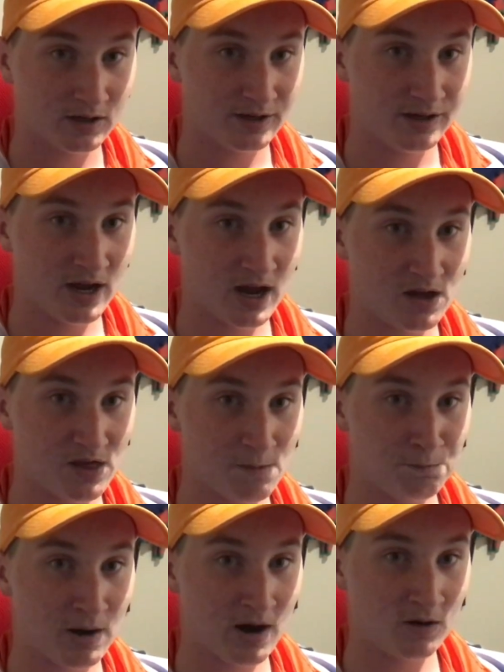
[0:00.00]
now
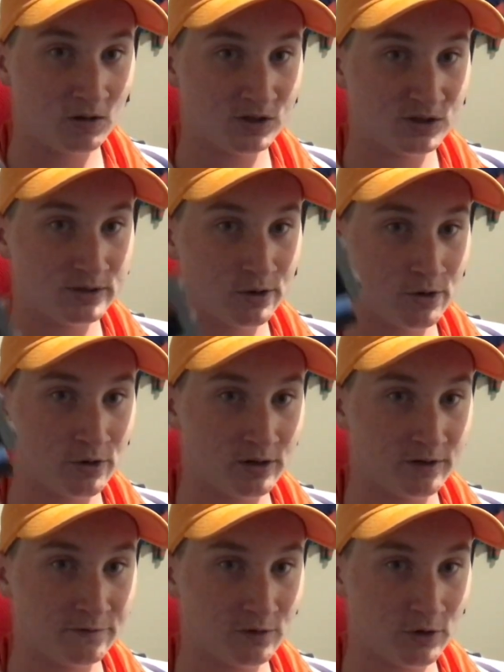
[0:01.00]
that barrel is totally
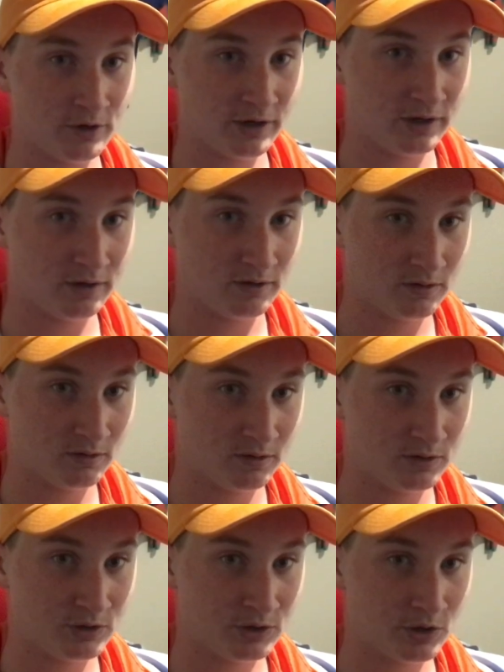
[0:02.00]
floating
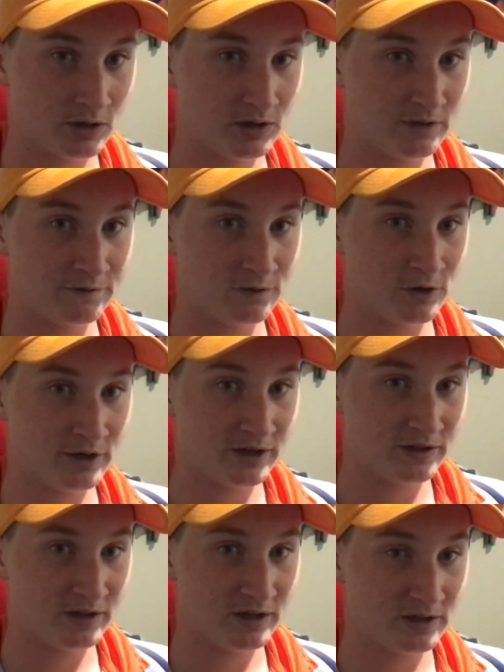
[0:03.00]

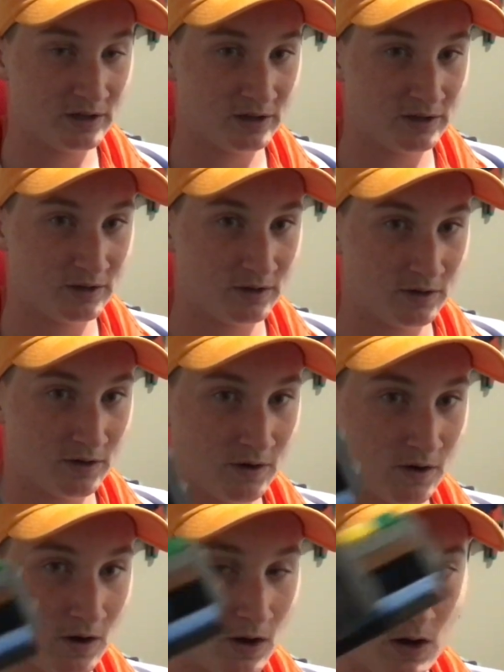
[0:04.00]
in there,
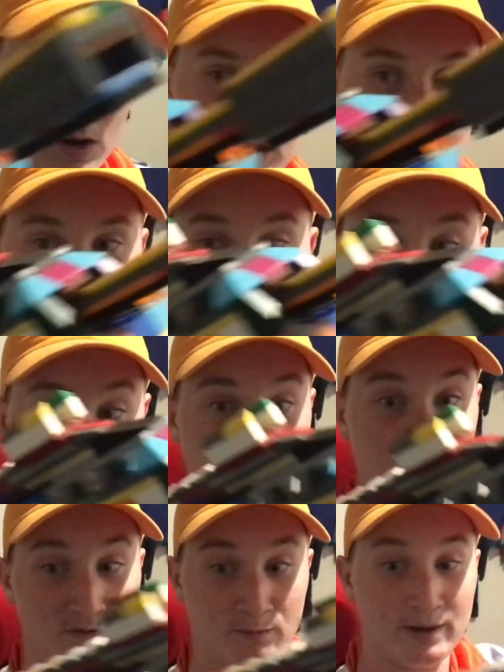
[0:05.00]
and that's what I
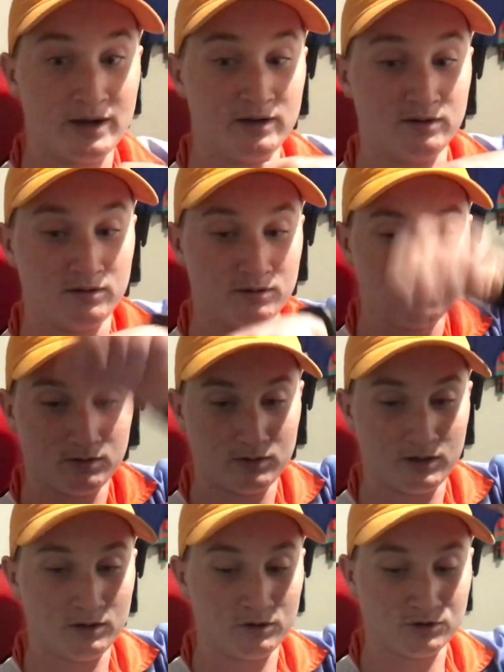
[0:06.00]
love about it.
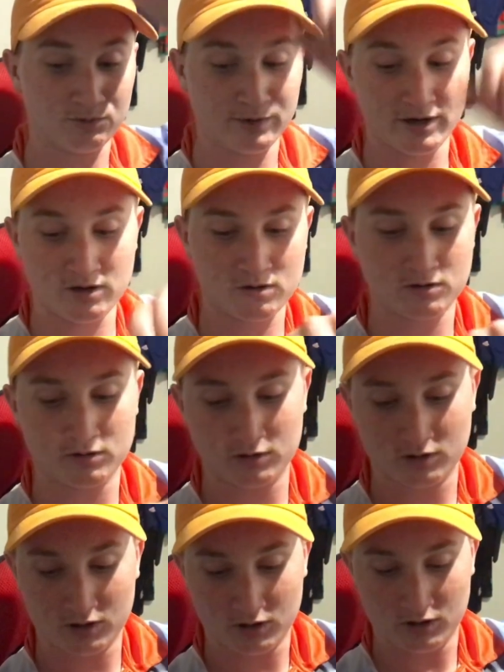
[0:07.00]
It looks real.
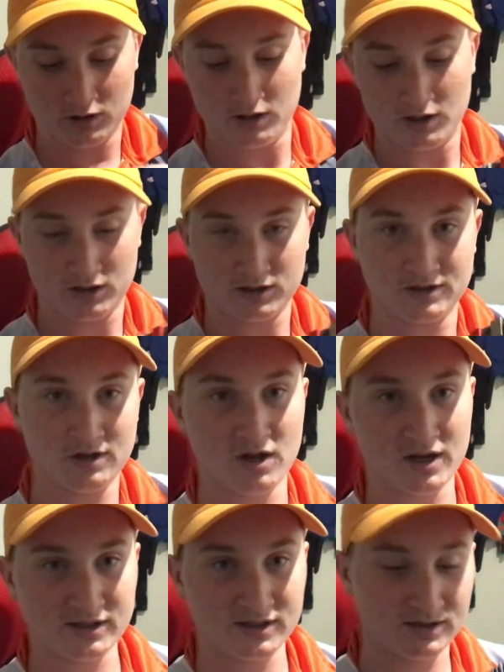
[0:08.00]
It's
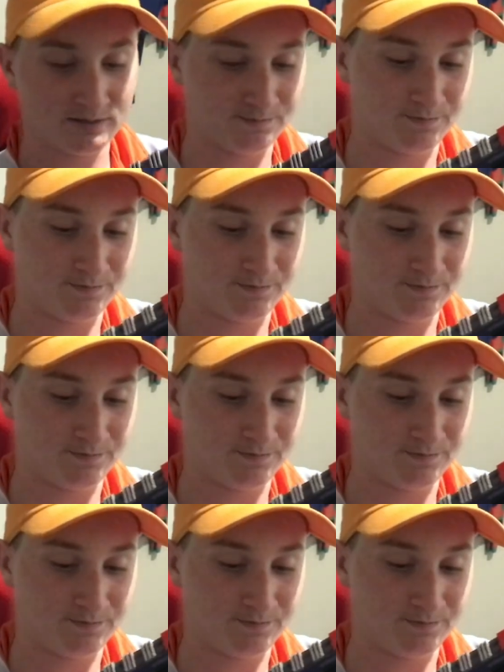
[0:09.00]
nice.